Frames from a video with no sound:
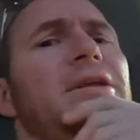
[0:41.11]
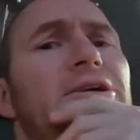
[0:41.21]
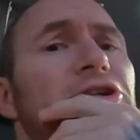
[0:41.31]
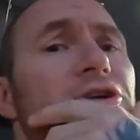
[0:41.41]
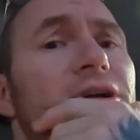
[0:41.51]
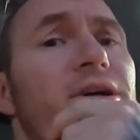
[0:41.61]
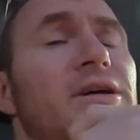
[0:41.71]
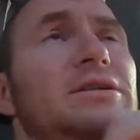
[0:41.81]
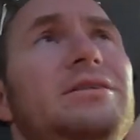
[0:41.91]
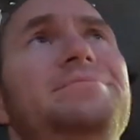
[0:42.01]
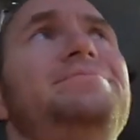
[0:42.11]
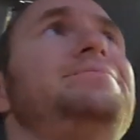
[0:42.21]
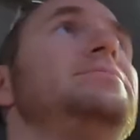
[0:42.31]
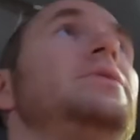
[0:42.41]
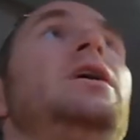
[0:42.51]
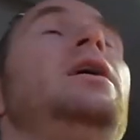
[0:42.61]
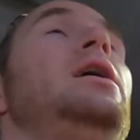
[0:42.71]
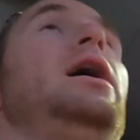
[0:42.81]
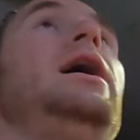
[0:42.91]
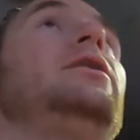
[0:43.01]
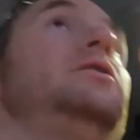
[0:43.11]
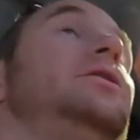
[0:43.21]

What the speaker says: that journey because I don't